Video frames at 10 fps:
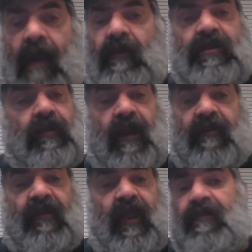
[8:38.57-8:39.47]
Irish were
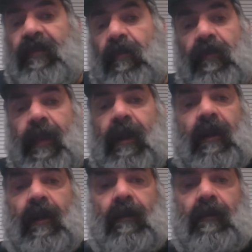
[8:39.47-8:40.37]
never slaves in North
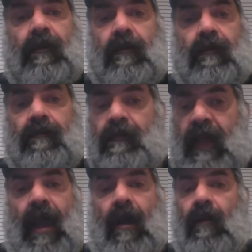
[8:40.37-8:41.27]
America.
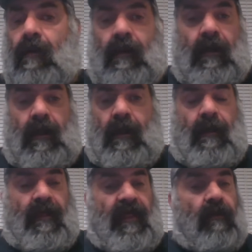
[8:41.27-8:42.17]
Now,
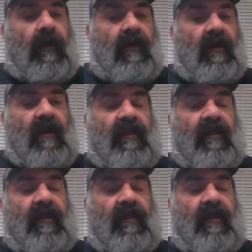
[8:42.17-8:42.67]
they were